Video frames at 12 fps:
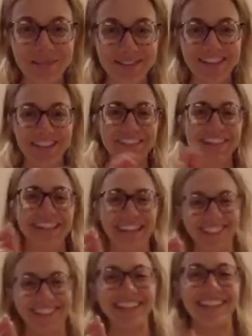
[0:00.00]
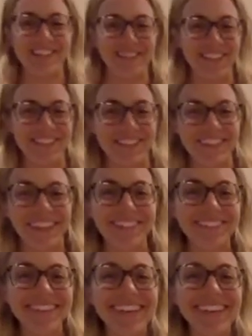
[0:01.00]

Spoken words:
Stephanie, yes, I love both of them.